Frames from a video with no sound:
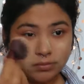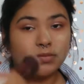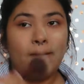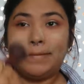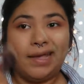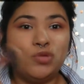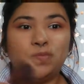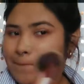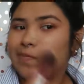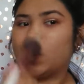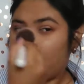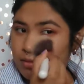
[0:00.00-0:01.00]
the setting
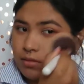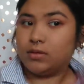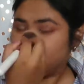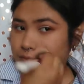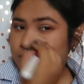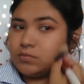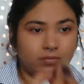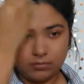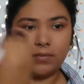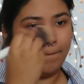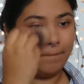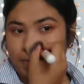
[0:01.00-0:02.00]
powder that we have on our
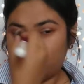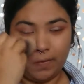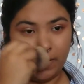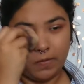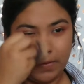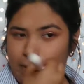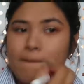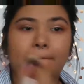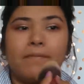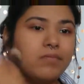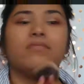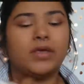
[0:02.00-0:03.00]
face. And we're going to
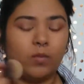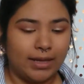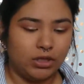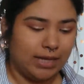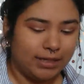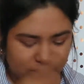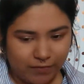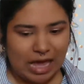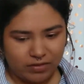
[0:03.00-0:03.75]
spray our face with